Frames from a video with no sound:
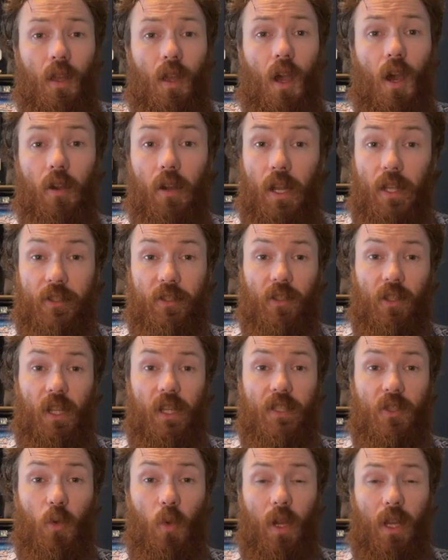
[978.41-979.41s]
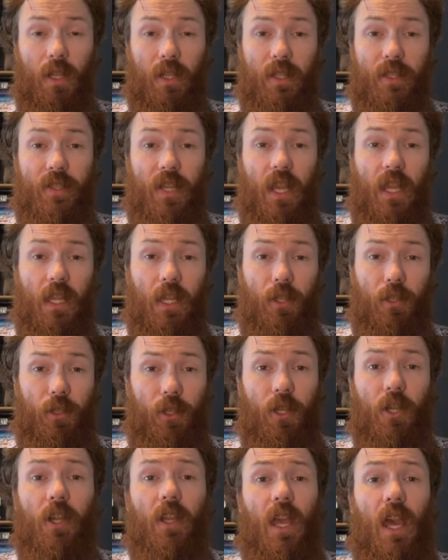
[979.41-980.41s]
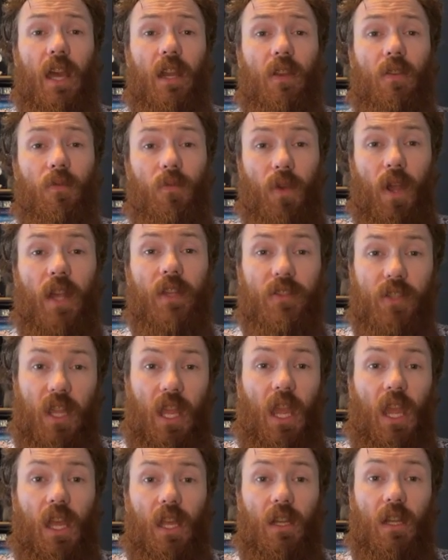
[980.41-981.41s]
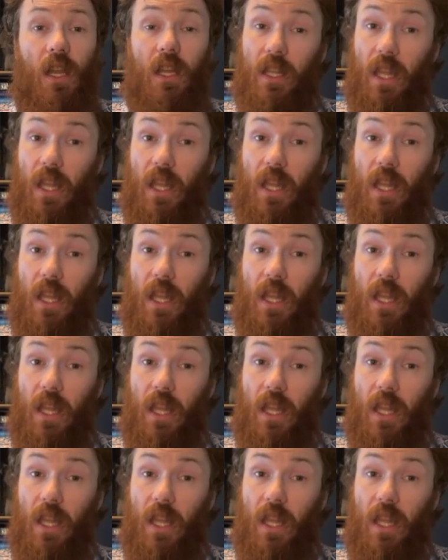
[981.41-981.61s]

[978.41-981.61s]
Alright, so let's quickly take a look at InvestCan.